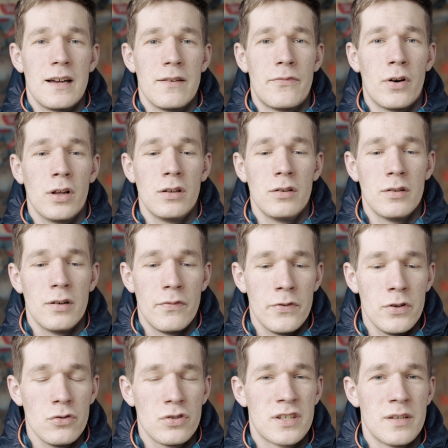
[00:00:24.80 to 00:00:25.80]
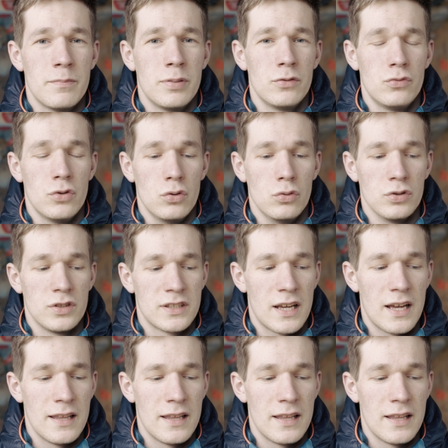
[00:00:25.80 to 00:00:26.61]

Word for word: I follow a few simple rules,